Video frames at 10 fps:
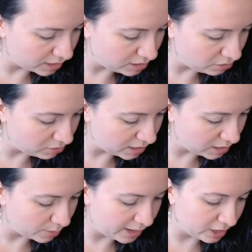and use a
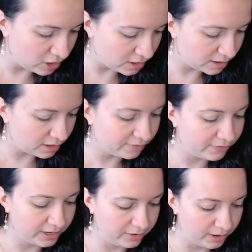wagashi style
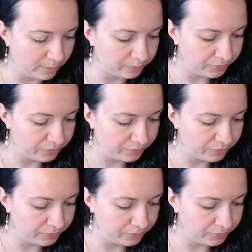flavoring.